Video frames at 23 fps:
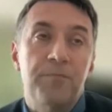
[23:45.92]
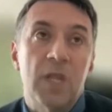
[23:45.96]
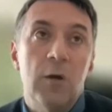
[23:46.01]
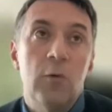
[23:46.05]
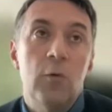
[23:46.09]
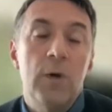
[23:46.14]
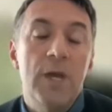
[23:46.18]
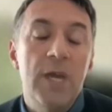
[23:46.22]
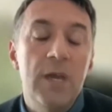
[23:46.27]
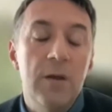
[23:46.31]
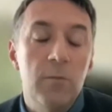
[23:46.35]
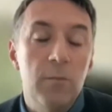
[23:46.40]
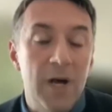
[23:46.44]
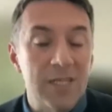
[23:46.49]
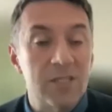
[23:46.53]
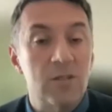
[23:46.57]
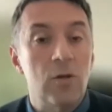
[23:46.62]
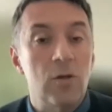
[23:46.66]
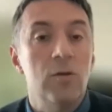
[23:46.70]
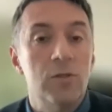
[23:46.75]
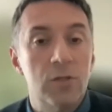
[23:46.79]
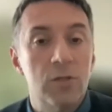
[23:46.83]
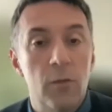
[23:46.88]
we must
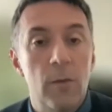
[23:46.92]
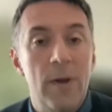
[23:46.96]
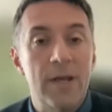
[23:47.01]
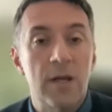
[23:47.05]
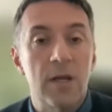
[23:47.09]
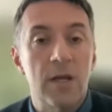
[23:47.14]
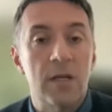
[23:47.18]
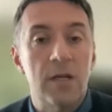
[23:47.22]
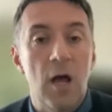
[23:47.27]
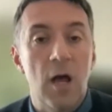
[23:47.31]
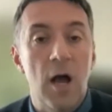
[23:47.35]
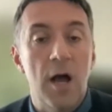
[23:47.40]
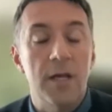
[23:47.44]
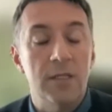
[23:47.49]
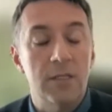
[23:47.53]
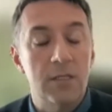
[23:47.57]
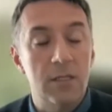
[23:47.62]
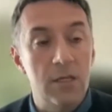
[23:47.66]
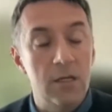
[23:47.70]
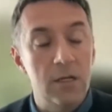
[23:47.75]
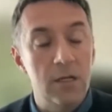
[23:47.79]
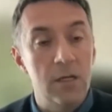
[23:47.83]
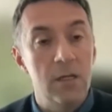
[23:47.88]
also recognize
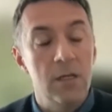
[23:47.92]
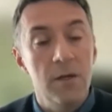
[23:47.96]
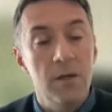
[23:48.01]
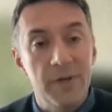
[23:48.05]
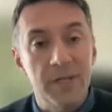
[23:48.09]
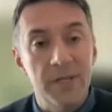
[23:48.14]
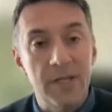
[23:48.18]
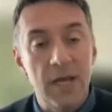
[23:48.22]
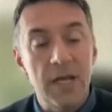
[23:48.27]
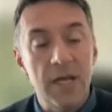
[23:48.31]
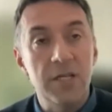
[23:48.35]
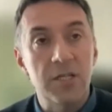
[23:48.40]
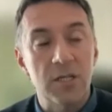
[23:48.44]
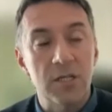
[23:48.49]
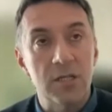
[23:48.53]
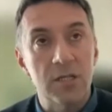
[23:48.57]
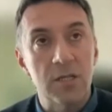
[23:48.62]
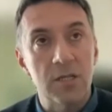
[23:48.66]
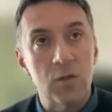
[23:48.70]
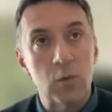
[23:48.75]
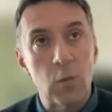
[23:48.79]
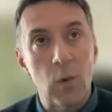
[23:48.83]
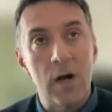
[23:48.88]
the
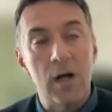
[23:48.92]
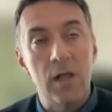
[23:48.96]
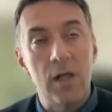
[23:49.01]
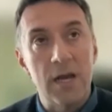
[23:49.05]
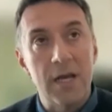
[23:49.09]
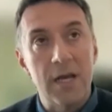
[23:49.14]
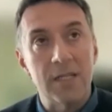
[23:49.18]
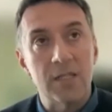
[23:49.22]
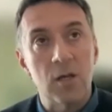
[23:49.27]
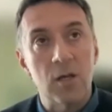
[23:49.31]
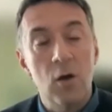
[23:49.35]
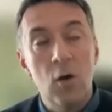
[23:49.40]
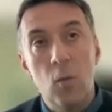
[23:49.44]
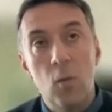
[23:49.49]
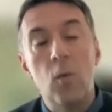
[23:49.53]
limitations as well as